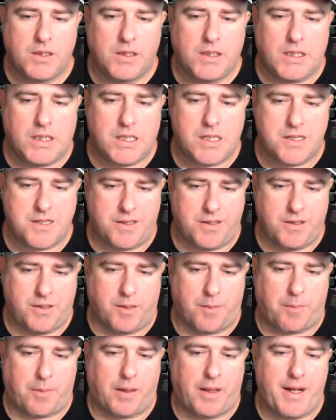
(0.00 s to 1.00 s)
You can see I've
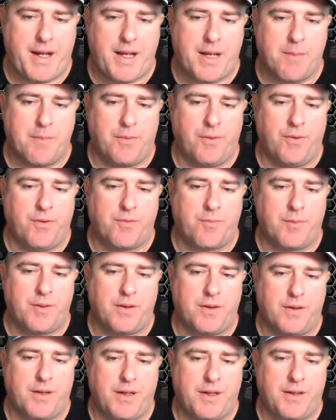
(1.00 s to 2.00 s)
got plenty of
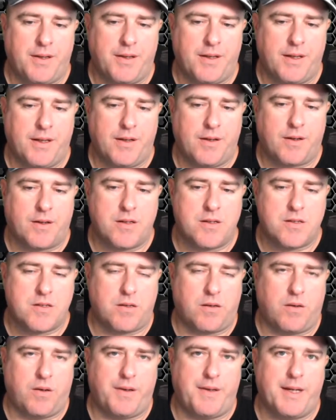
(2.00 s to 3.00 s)
movement in there. I can
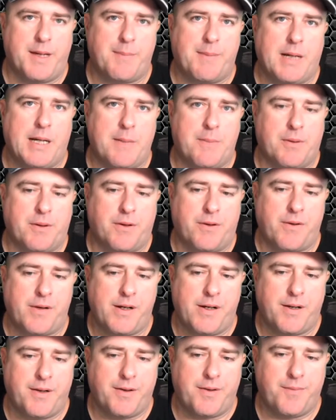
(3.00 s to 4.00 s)
slide that paper
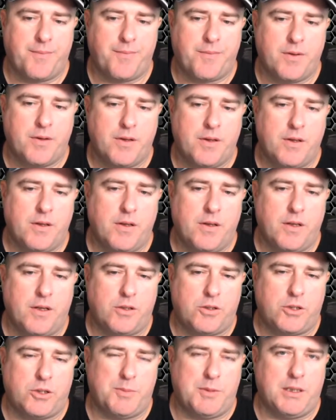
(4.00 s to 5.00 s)
around.
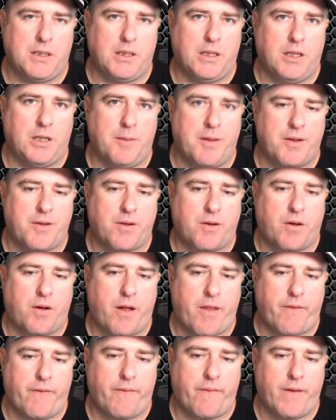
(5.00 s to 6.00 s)
It should be a little bit
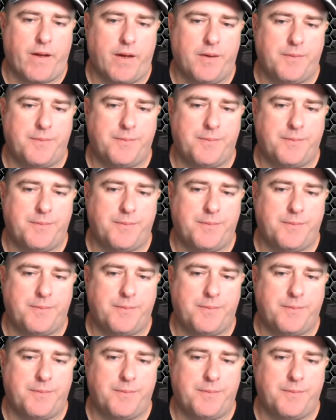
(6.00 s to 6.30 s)
tighter than that.